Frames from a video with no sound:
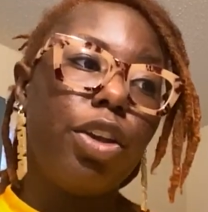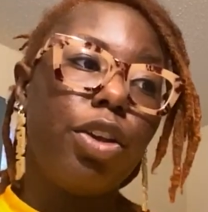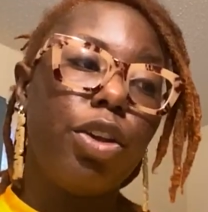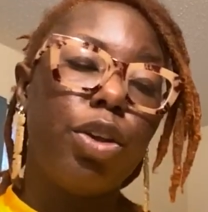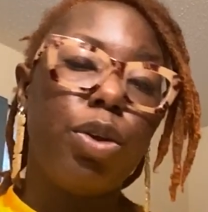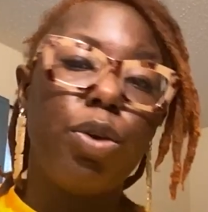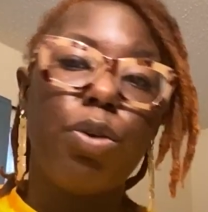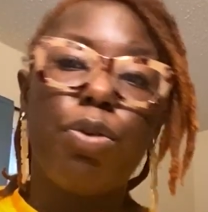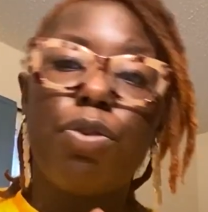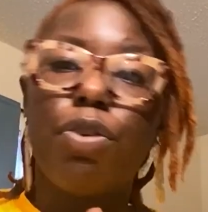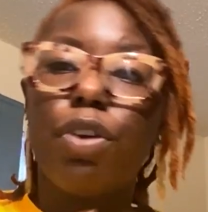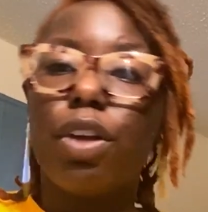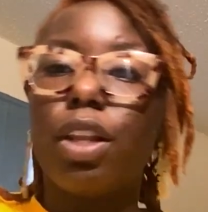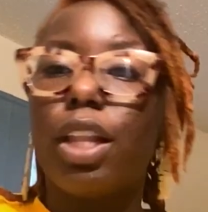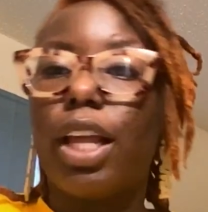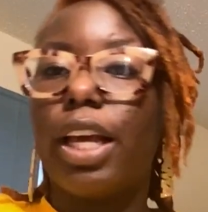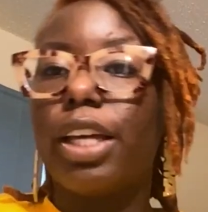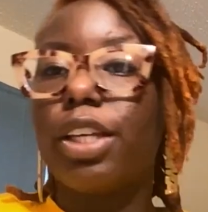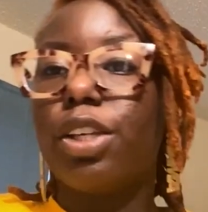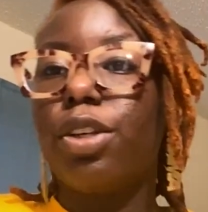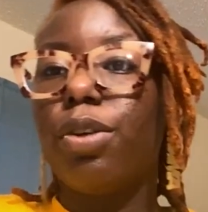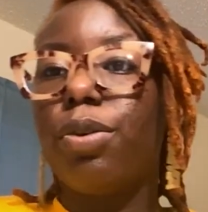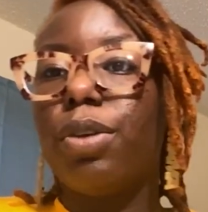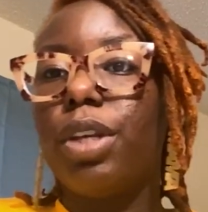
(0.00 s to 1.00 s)
You feel
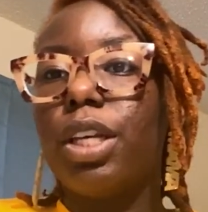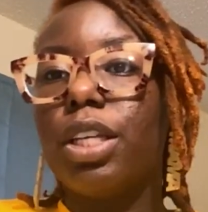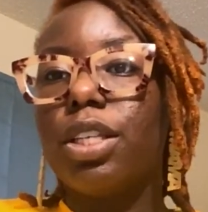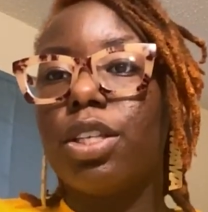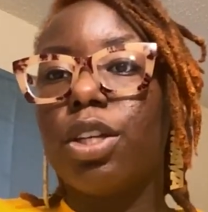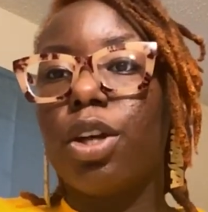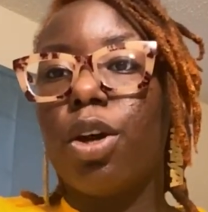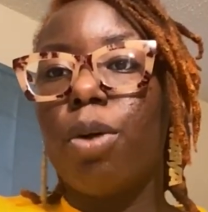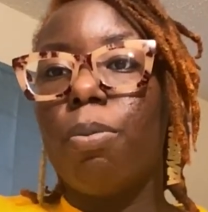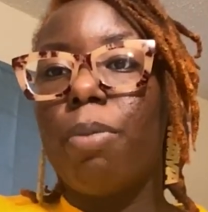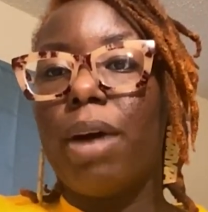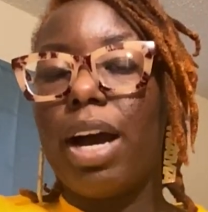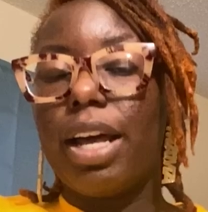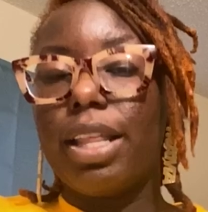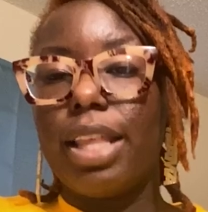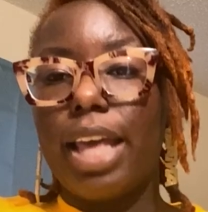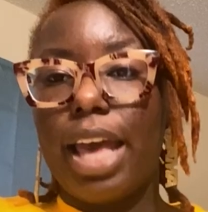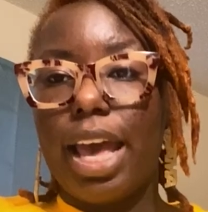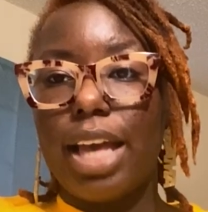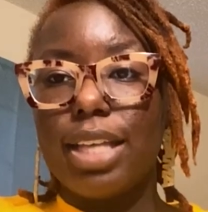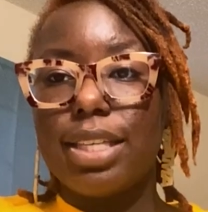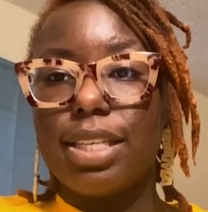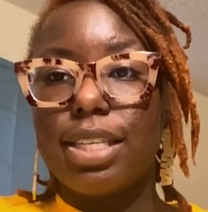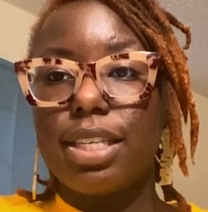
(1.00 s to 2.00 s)
like you need to go buy
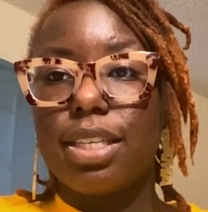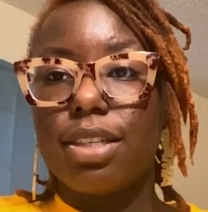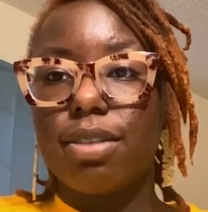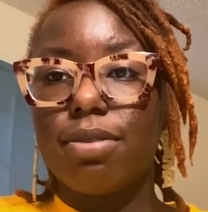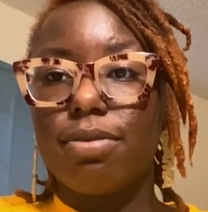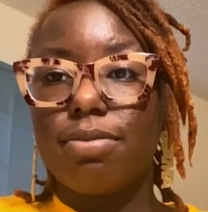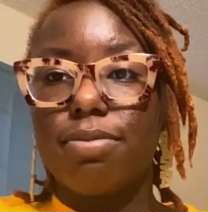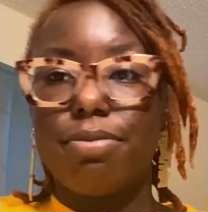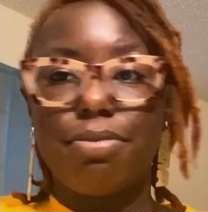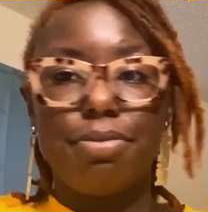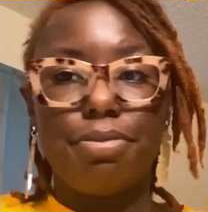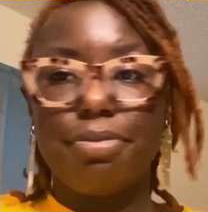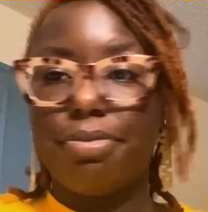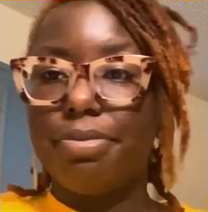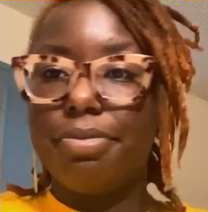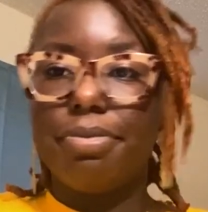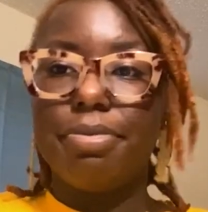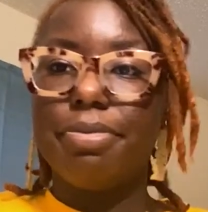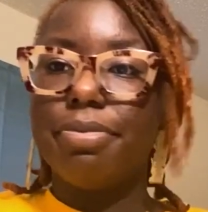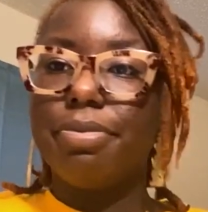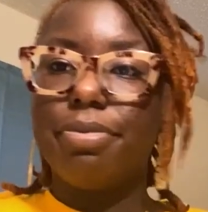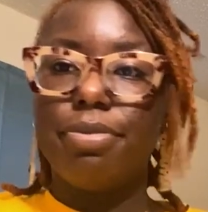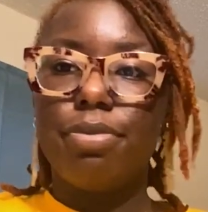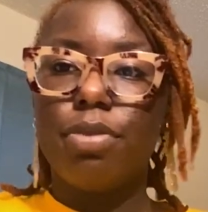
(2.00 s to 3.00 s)
that.
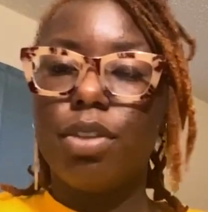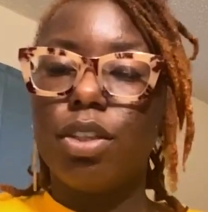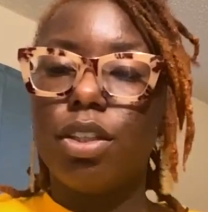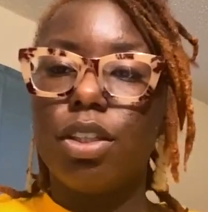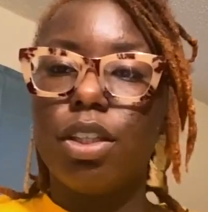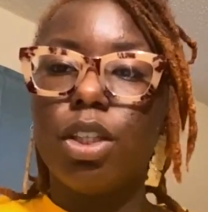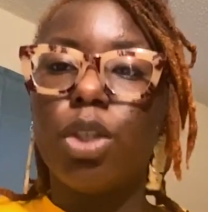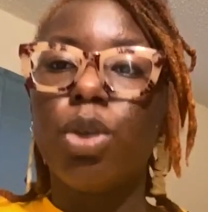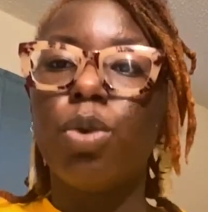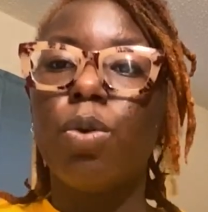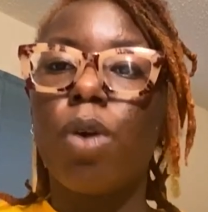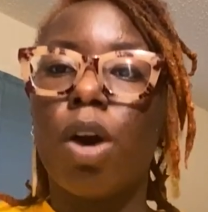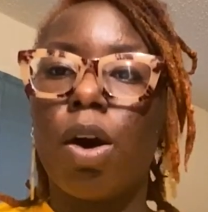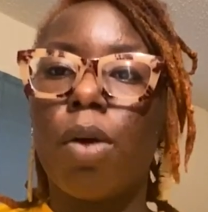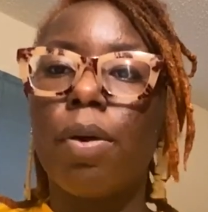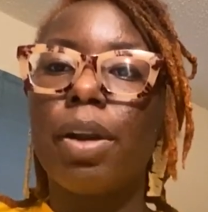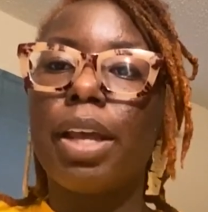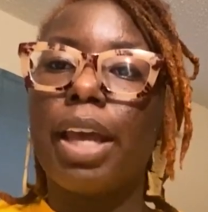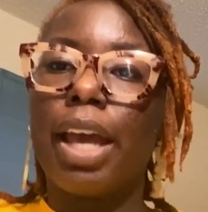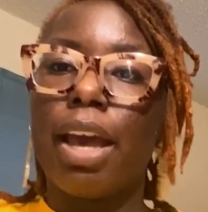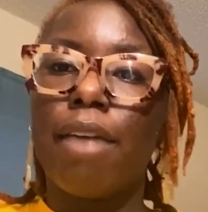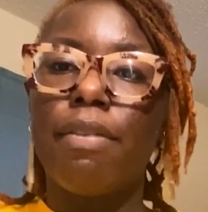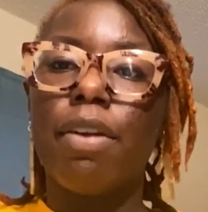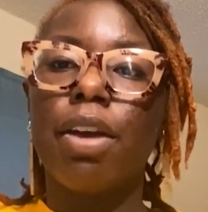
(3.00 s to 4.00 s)
You
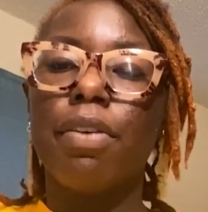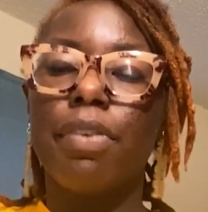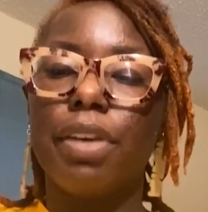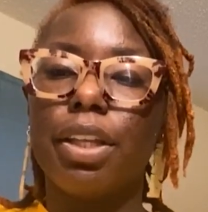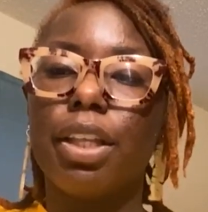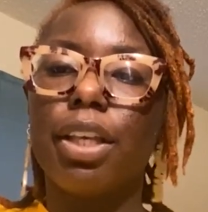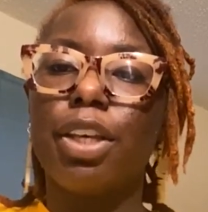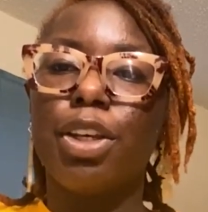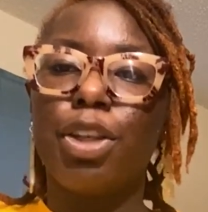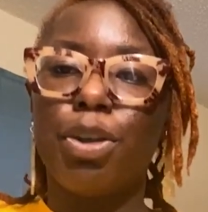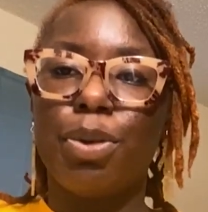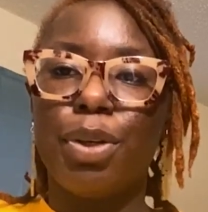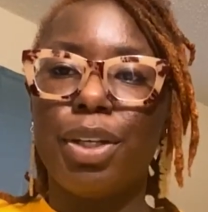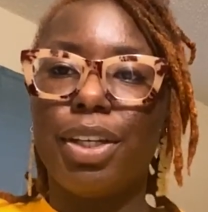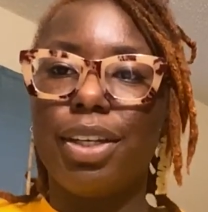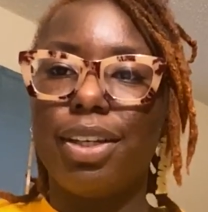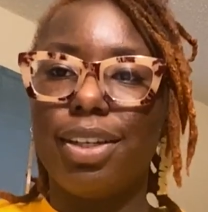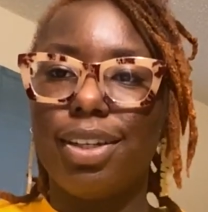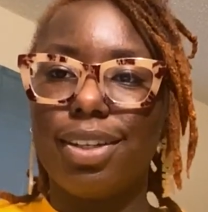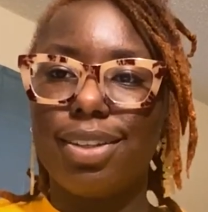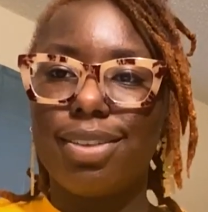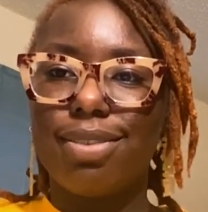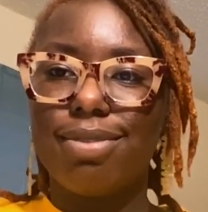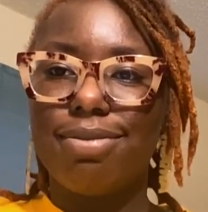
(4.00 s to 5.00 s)
already have everything you
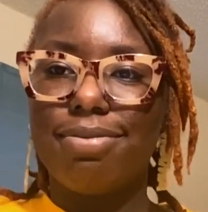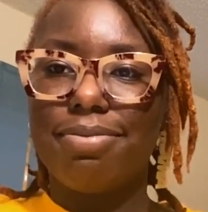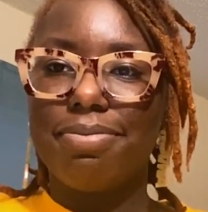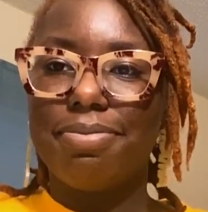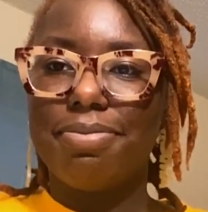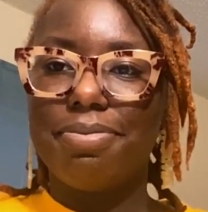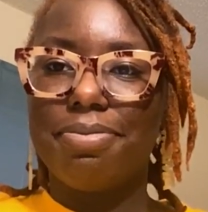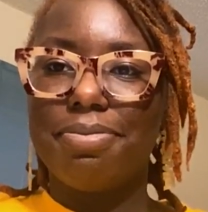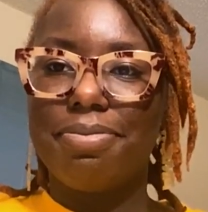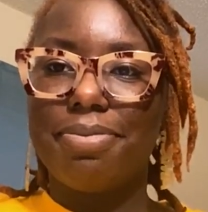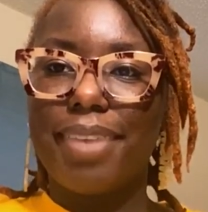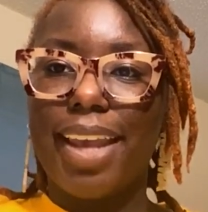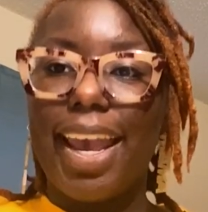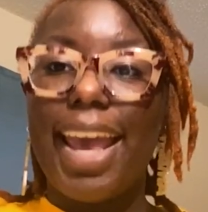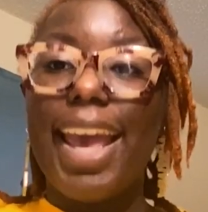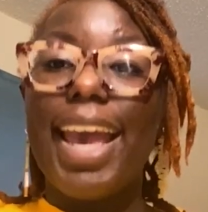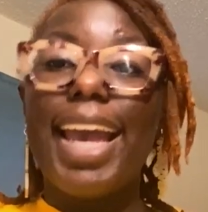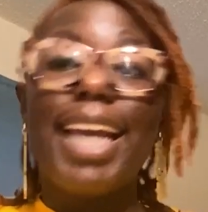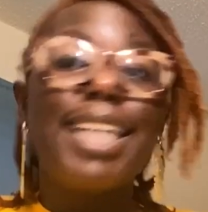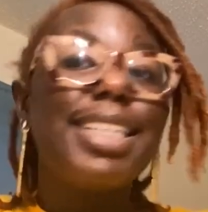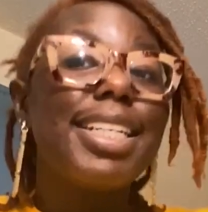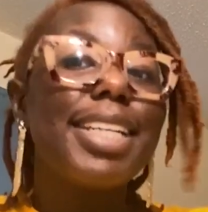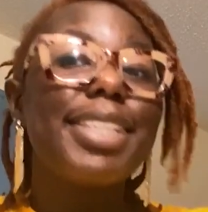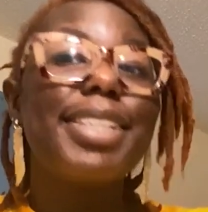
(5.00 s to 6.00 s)
need.
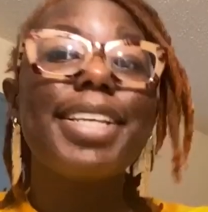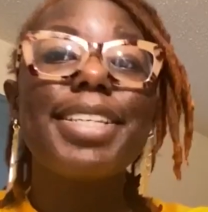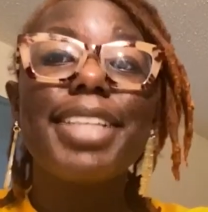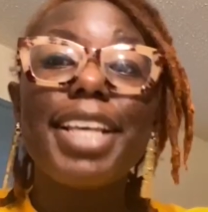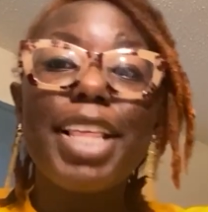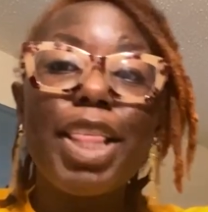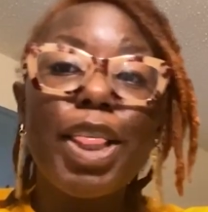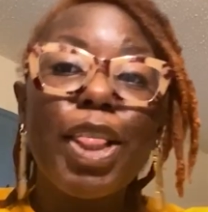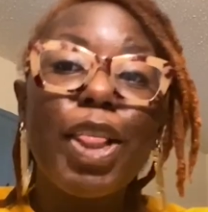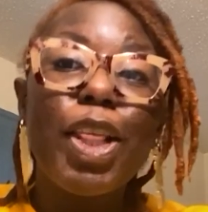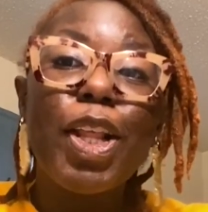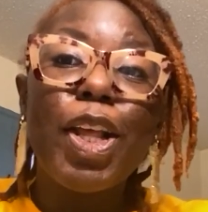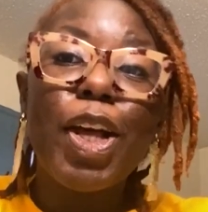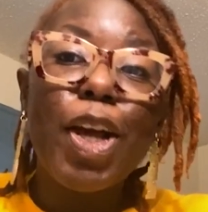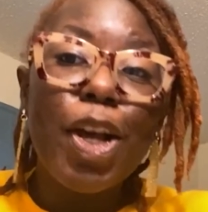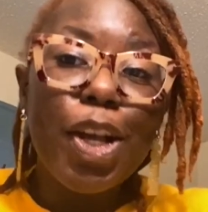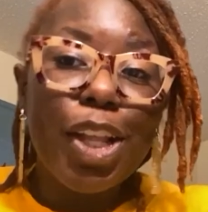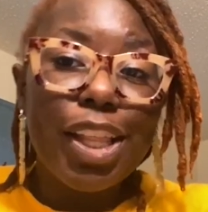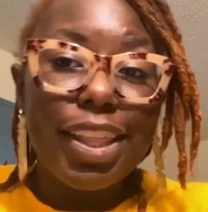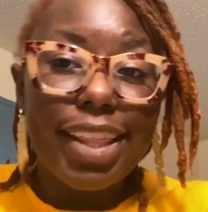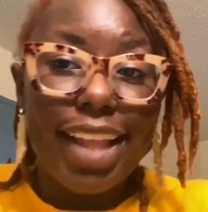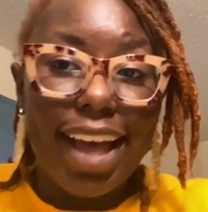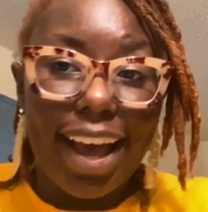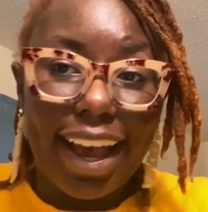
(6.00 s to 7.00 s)
It just doesn't
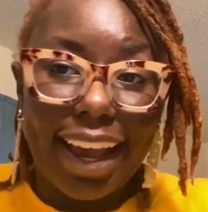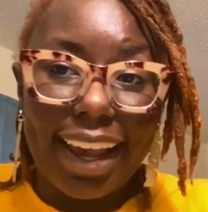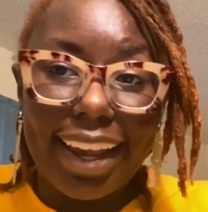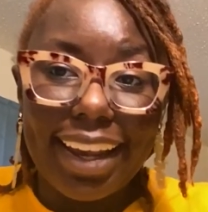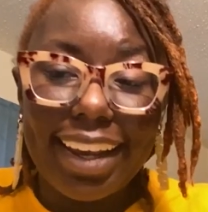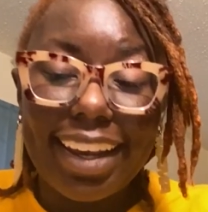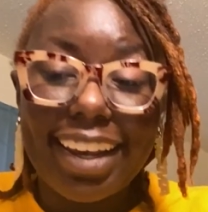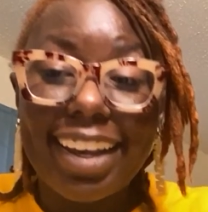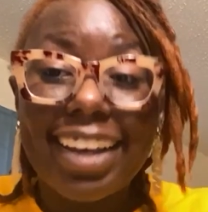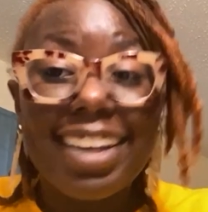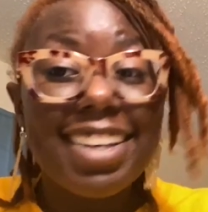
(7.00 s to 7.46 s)
look like,